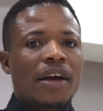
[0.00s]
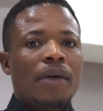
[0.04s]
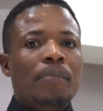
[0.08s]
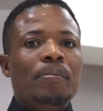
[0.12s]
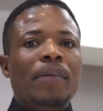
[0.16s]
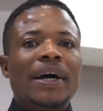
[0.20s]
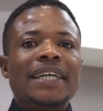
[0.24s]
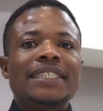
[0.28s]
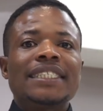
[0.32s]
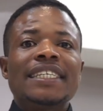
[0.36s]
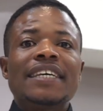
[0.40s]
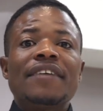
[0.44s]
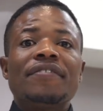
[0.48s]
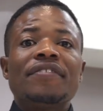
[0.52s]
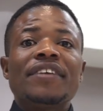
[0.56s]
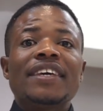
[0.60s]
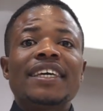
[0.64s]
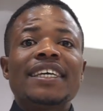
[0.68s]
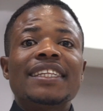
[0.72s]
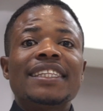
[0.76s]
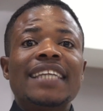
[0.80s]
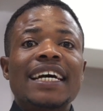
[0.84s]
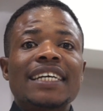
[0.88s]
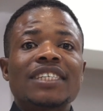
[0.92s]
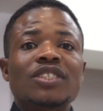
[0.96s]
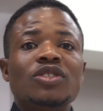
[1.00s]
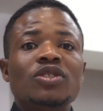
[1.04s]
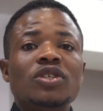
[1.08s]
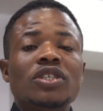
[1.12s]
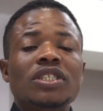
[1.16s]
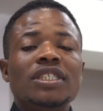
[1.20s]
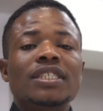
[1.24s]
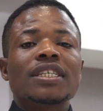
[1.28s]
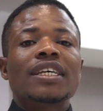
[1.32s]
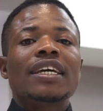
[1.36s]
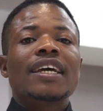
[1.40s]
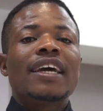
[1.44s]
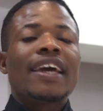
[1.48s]
But if he does
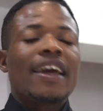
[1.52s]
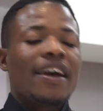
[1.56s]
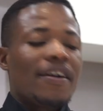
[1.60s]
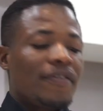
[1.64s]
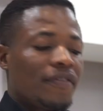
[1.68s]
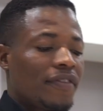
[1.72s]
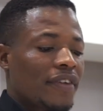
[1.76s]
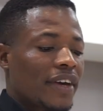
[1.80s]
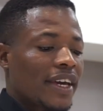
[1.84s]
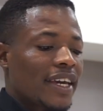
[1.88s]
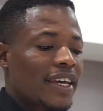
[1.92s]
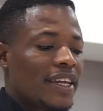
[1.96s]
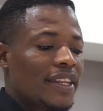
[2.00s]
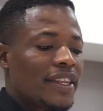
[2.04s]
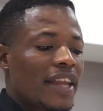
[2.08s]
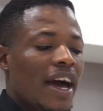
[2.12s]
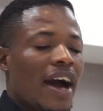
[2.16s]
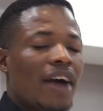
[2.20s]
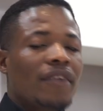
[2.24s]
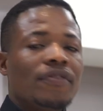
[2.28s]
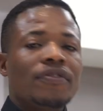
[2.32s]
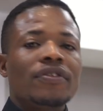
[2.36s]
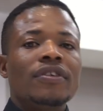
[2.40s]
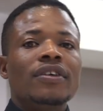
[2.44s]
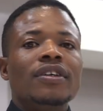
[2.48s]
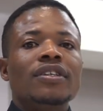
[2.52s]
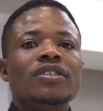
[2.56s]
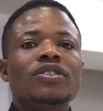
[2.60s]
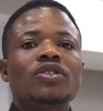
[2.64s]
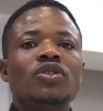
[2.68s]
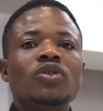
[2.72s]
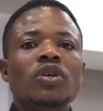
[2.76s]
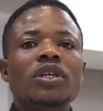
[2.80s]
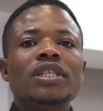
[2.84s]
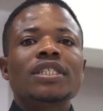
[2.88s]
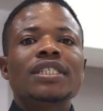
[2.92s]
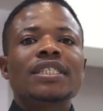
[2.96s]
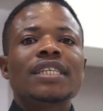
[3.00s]
not have enough
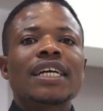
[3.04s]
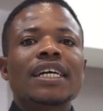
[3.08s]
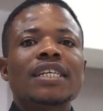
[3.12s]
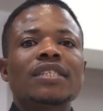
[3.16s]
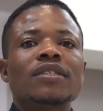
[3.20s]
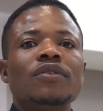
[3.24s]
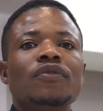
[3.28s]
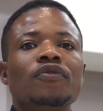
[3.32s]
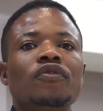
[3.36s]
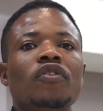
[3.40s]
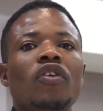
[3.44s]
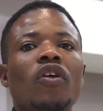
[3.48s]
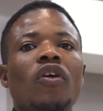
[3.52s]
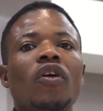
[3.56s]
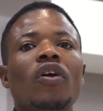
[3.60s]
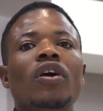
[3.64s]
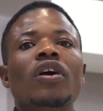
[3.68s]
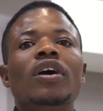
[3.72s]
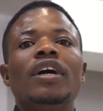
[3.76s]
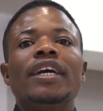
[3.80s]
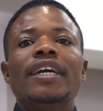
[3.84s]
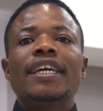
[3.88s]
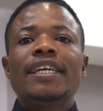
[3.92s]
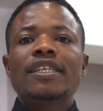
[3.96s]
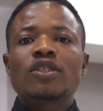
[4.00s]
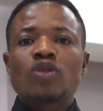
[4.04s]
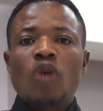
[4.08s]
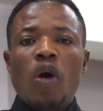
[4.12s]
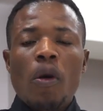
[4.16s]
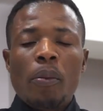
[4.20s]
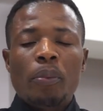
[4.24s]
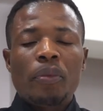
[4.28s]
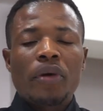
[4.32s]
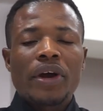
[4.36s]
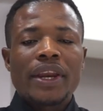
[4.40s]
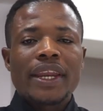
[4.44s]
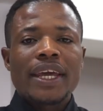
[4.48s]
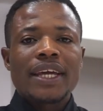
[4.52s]
soldiers for his
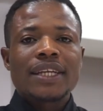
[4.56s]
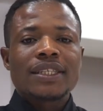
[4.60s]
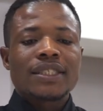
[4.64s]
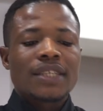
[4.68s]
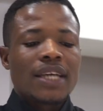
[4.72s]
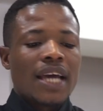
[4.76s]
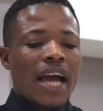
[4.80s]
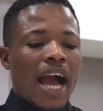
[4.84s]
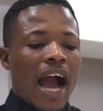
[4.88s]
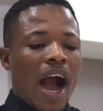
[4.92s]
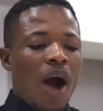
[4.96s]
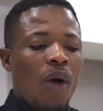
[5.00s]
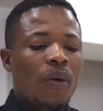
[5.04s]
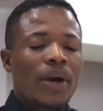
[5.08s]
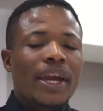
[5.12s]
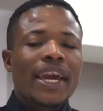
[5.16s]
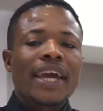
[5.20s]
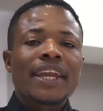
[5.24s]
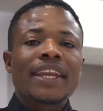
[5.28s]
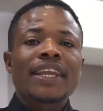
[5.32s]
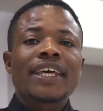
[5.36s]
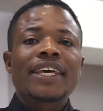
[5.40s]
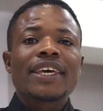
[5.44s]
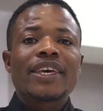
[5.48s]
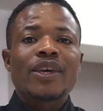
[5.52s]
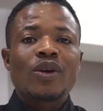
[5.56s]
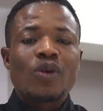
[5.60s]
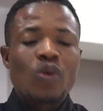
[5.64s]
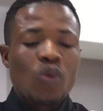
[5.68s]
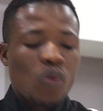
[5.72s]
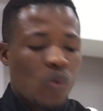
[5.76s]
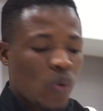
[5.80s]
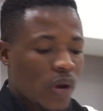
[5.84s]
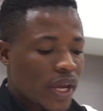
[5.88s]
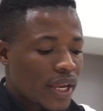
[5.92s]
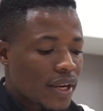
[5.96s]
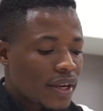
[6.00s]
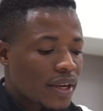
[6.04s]
opponent, how can he
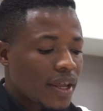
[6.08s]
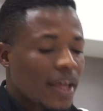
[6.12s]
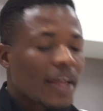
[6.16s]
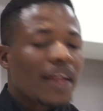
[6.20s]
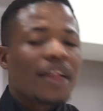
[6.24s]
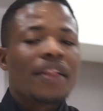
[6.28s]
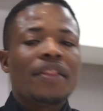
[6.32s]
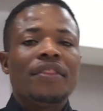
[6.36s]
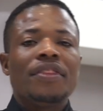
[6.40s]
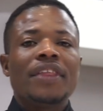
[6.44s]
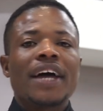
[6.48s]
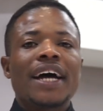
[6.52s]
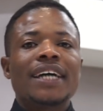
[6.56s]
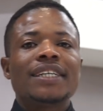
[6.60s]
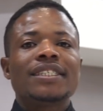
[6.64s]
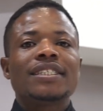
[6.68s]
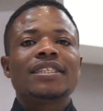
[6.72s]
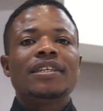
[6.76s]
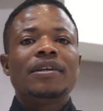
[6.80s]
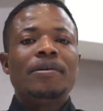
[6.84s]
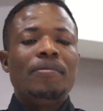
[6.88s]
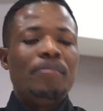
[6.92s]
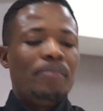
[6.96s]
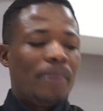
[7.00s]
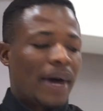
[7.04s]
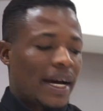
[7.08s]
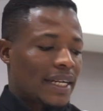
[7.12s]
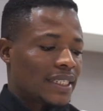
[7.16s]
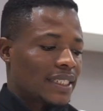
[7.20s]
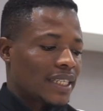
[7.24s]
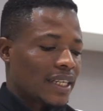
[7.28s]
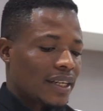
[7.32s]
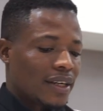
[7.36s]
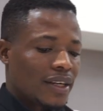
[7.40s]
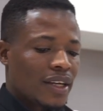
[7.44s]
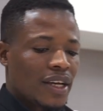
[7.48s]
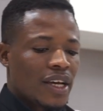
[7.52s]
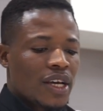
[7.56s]
win that
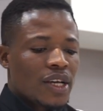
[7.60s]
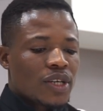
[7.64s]
battle?"